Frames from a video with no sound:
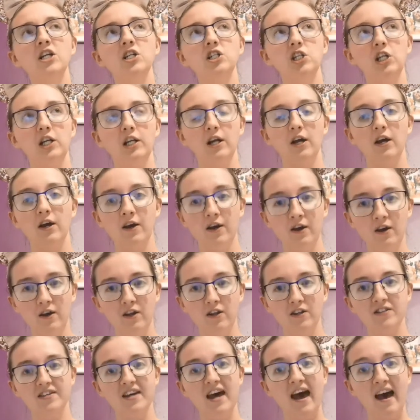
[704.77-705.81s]
She
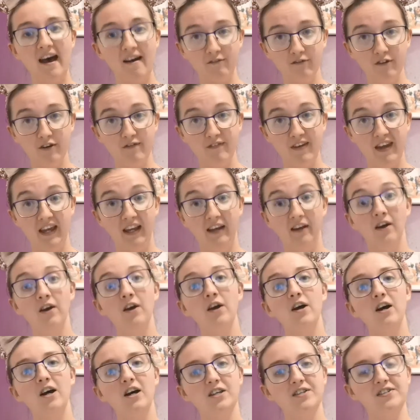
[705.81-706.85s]
earns everything
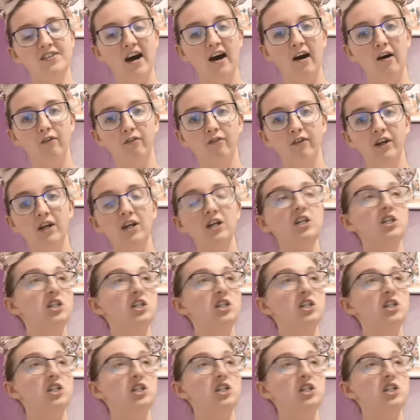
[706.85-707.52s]
herself.